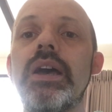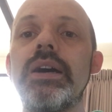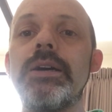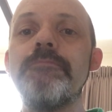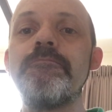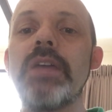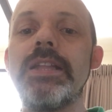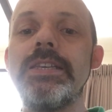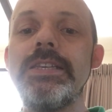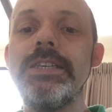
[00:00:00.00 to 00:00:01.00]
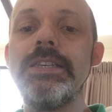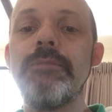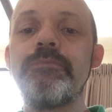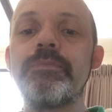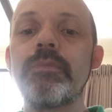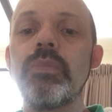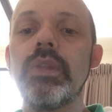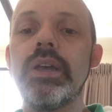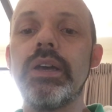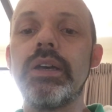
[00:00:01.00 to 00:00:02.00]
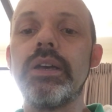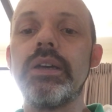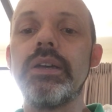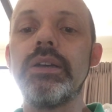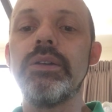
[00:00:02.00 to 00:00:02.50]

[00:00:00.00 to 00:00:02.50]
Um, and he uh,